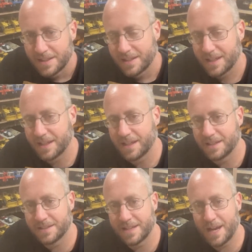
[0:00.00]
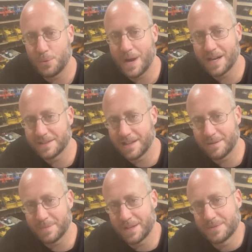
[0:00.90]
And I wanted
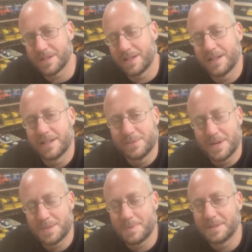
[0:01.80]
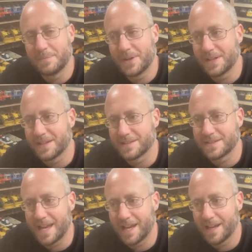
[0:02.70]
them, and I was like, I didn't want to spend the money at the
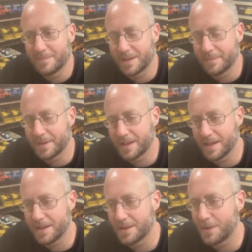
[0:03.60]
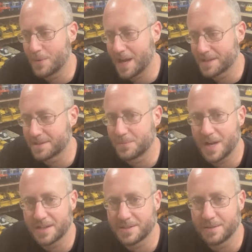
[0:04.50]
time. And I'm like, I watched them,
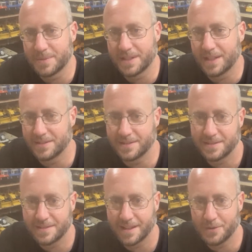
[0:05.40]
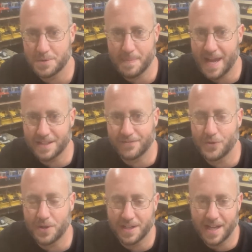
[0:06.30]
and then it was back to
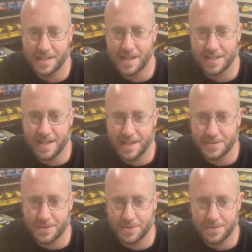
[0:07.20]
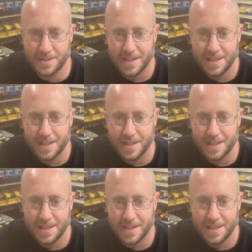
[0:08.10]
$49.99. So